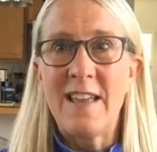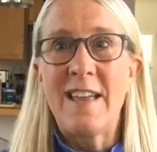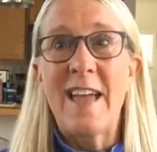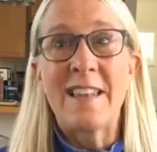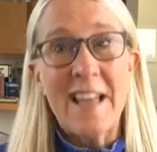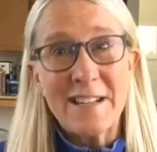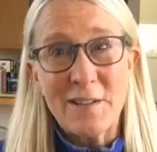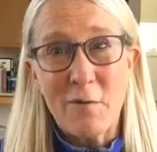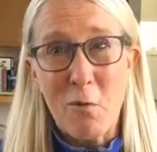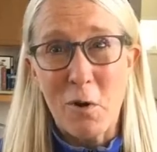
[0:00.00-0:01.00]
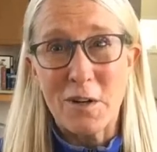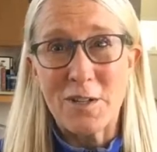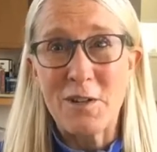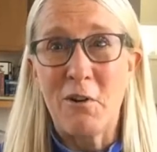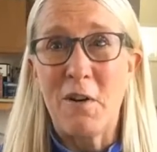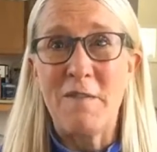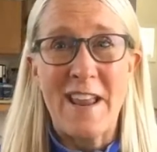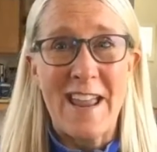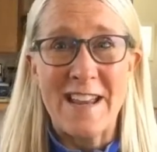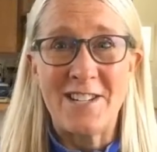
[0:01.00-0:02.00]
Unless, of course, you're on
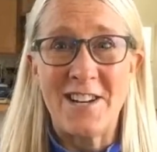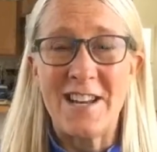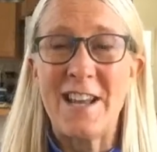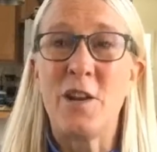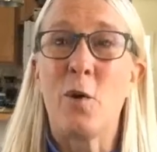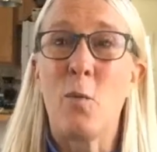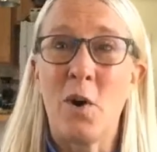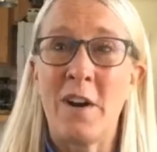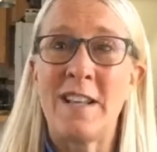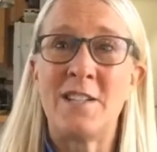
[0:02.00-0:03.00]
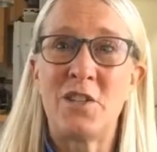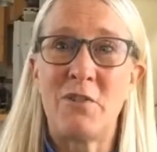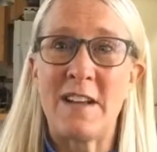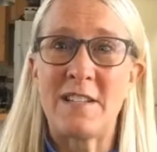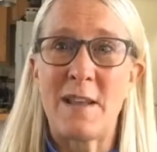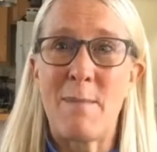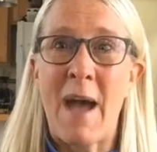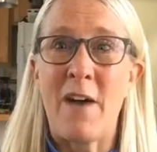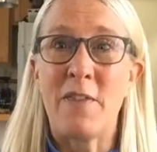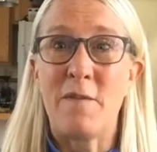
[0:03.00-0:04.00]
vacation and you're worried and stressed
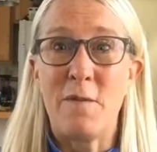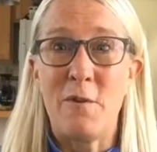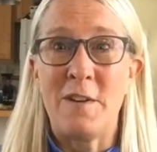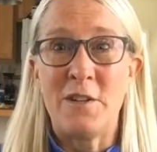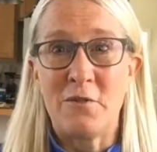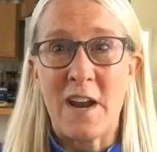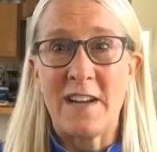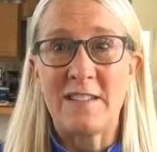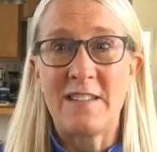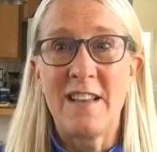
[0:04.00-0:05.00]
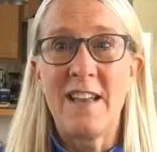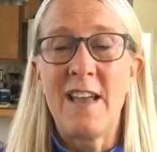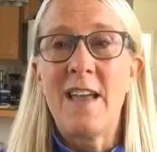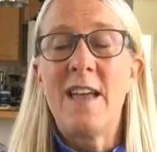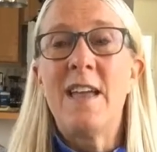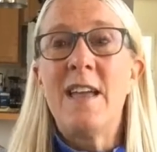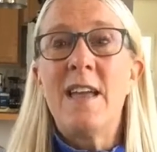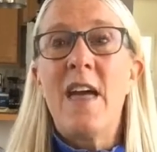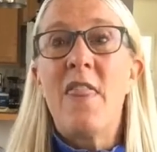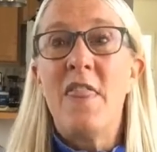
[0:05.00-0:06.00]
about the food and drinks.
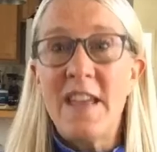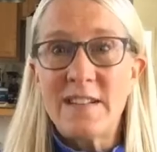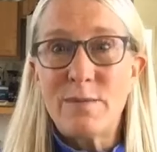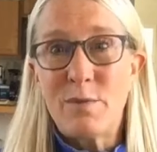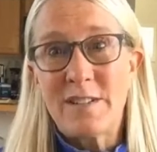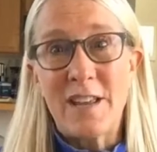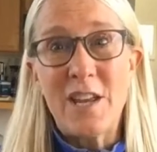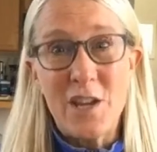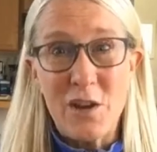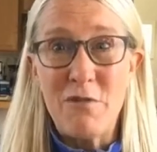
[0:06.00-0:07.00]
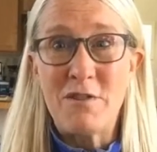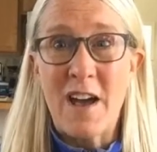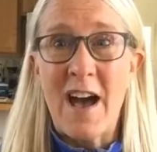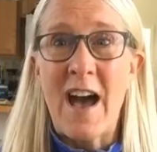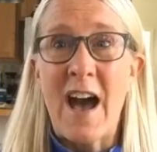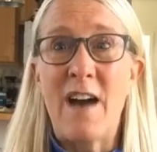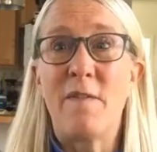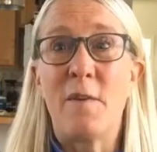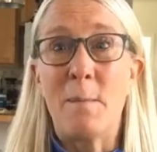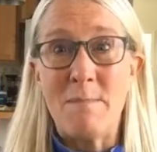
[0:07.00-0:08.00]
This was a huge aha
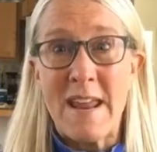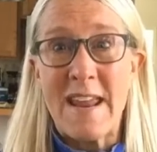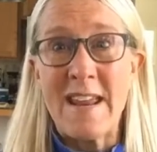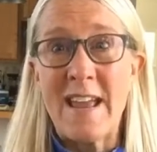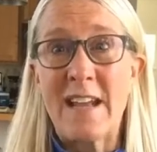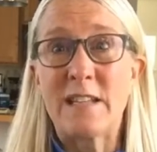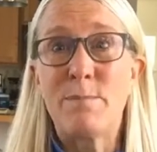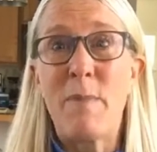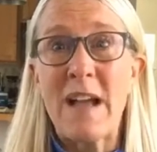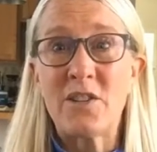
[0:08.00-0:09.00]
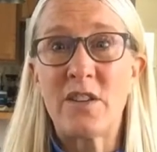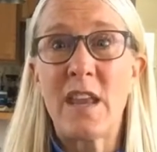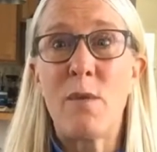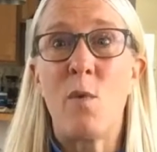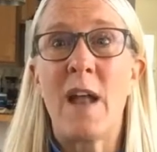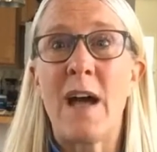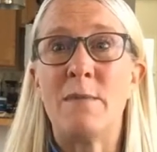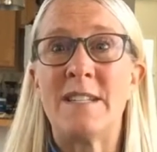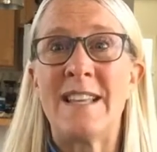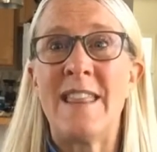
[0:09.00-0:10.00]
for me, especially when I
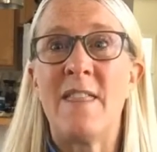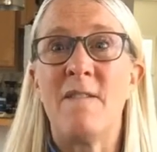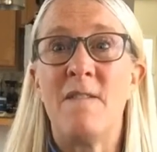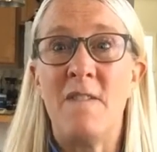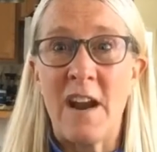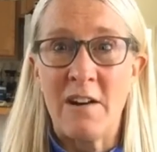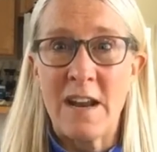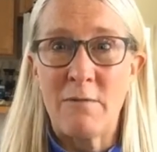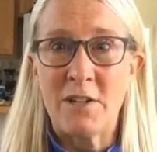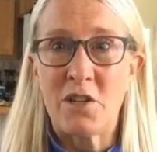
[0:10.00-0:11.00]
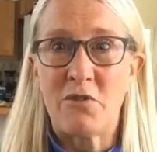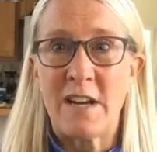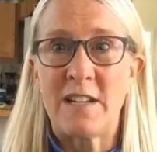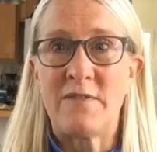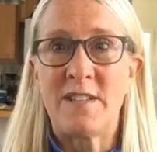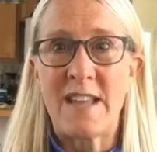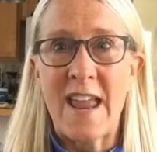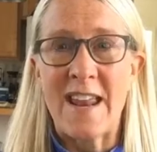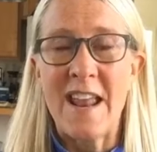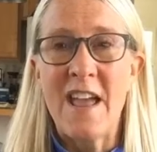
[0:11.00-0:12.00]
was in the very restrictive
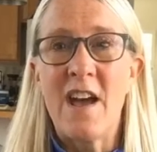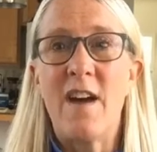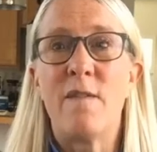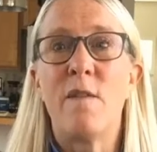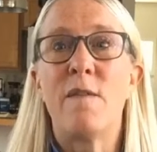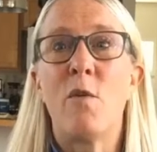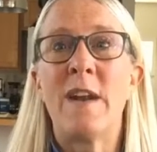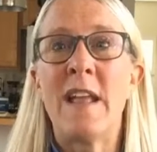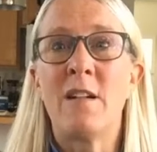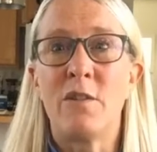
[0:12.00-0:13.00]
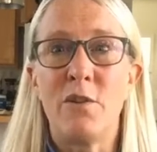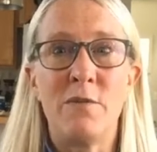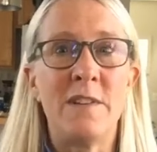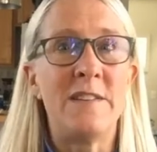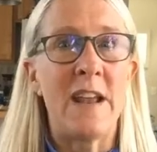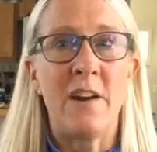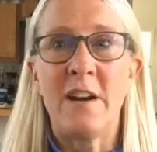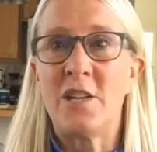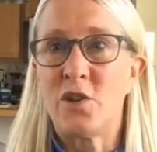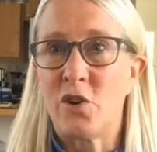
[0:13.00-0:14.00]
state of avoiding gluten,
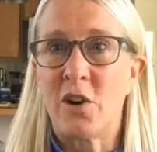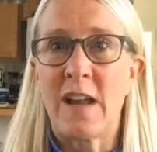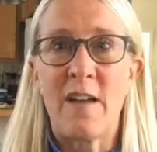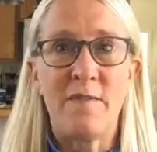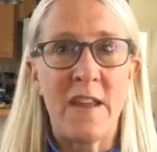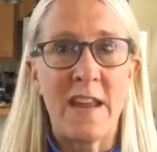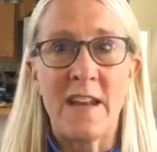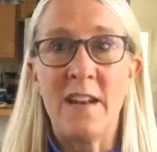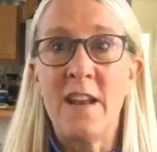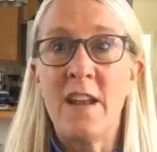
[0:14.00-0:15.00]
dairy, sugar, caffeine